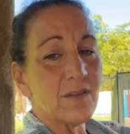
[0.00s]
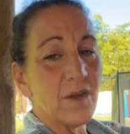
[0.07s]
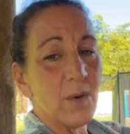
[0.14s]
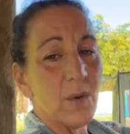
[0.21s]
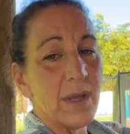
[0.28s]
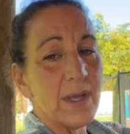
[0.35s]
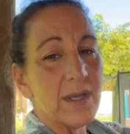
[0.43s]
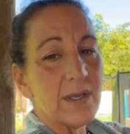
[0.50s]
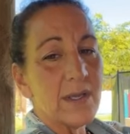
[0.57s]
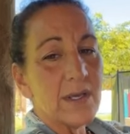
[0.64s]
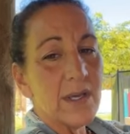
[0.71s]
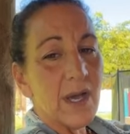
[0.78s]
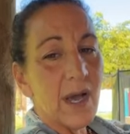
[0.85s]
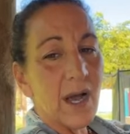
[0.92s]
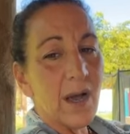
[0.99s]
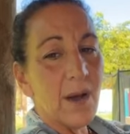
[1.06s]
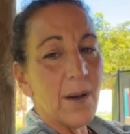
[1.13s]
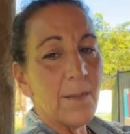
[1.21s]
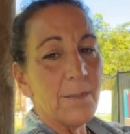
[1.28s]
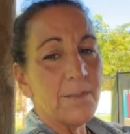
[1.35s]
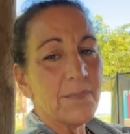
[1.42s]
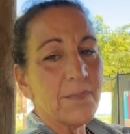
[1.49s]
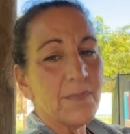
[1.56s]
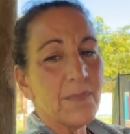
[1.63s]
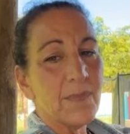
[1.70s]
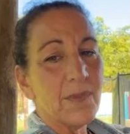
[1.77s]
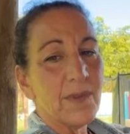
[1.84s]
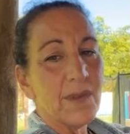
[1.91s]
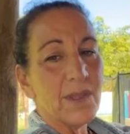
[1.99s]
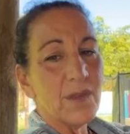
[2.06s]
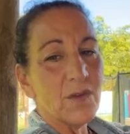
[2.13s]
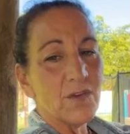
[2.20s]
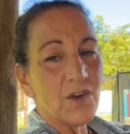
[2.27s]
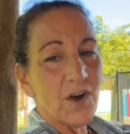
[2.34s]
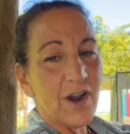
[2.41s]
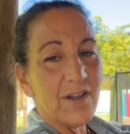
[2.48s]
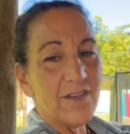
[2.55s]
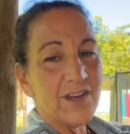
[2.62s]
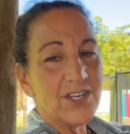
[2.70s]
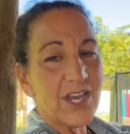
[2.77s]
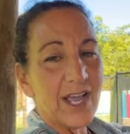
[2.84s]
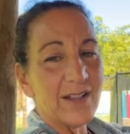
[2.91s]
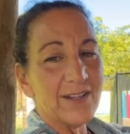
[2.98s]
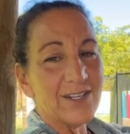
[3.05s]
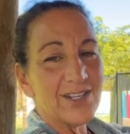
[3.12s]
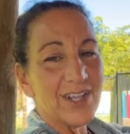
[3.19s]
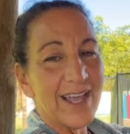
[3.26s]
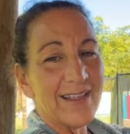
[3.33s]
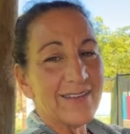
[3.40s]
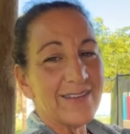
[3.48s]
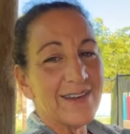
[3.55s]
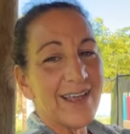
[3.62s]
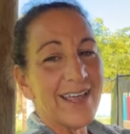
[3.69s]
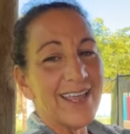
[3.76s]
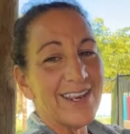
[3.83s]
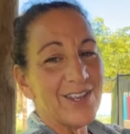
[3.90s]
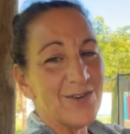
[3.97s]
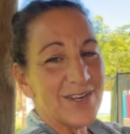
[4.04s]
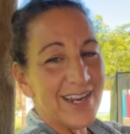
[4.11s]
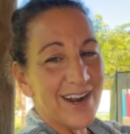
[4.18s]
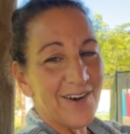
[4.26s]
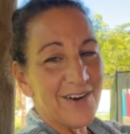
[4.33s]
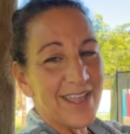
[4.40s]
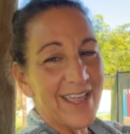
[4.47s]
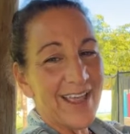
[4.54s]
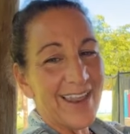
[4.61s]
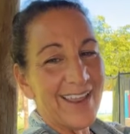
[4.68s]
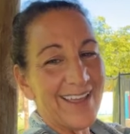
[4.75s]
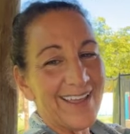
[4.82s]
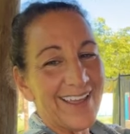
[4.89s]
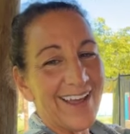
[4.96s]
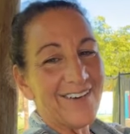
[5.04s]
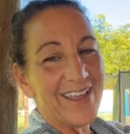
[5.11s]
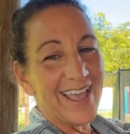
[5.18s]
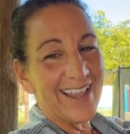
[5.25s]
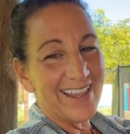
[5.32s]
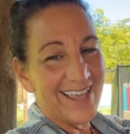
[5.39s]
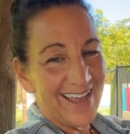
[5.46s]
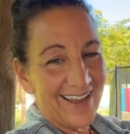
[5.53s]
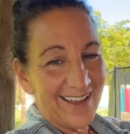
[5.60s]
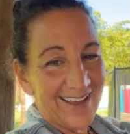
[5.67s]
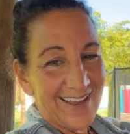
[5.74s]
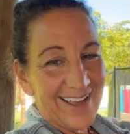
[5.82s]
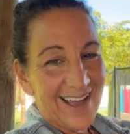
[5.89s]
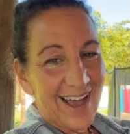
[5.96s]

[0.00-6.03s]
So you started the challenge last night. You did, Ariella.